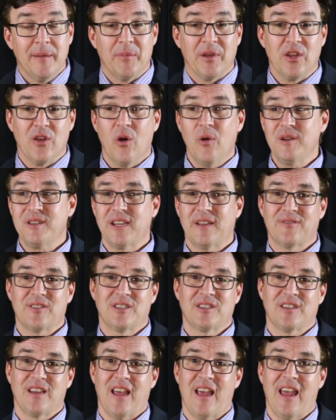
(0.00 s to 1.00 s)
But you always have to
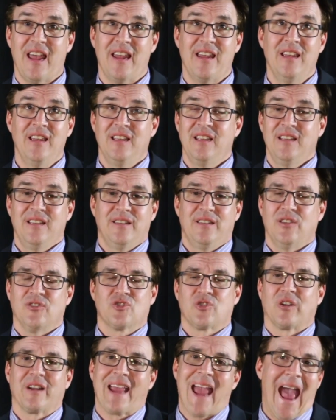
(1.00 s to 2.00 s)
say,
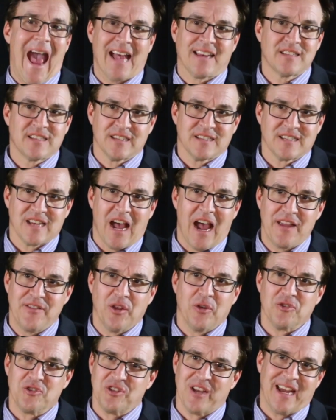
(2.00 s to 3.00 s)
sort of cast aside
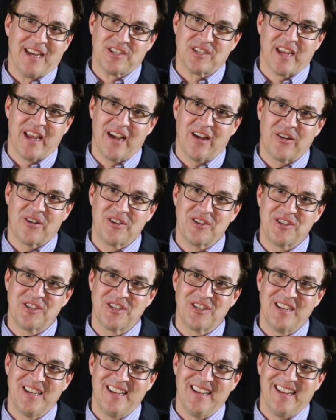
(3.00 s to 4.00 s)
those
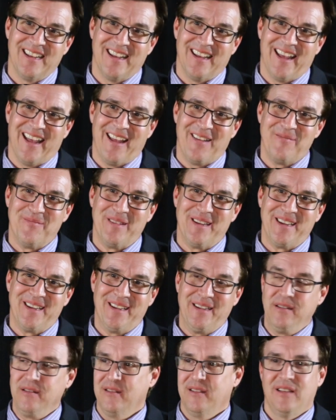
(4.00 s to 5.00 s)
naysayers and
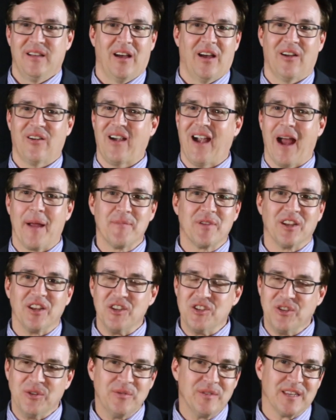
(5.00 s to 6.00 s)
be, all right, I'm going
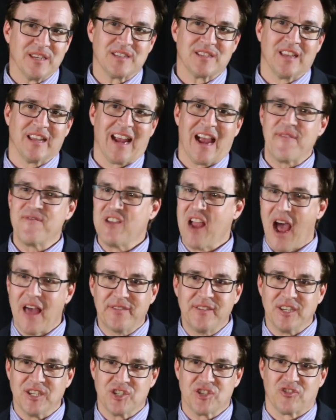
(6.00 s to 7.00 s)
to do this thing. I've
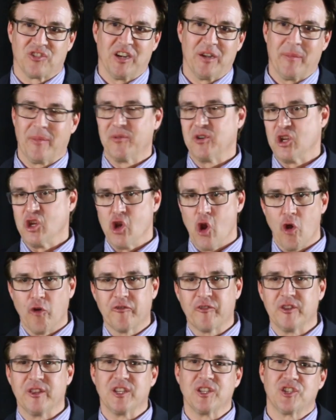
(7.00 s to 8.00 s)
got this dream. I'm going to go
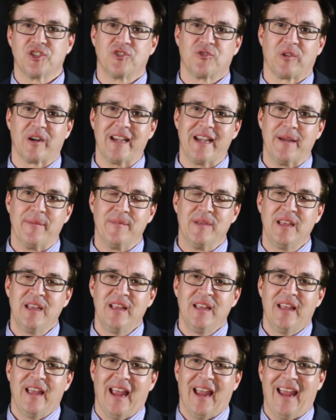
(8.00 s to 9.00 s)
for this dream.
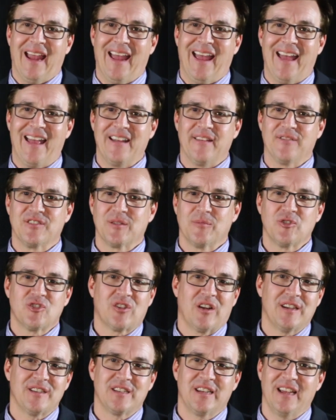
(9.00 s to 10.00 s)
And if someone
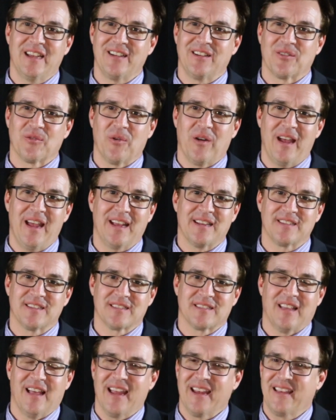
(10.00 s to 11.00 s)
tries to get in your way, it's
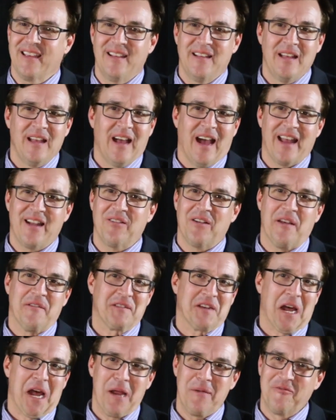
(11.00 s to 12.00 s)
just like, I don't
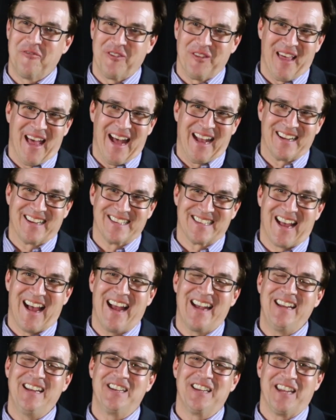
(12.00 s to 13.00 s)
have time for that because
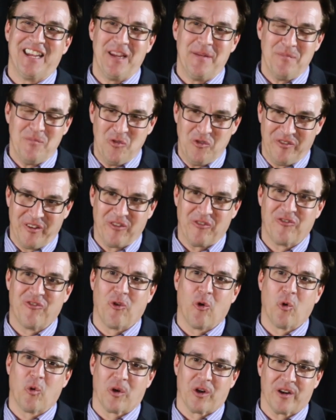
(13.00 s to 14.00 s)
I need to keep moving
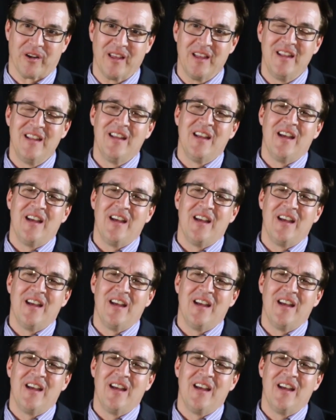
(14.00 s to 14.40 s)
forward.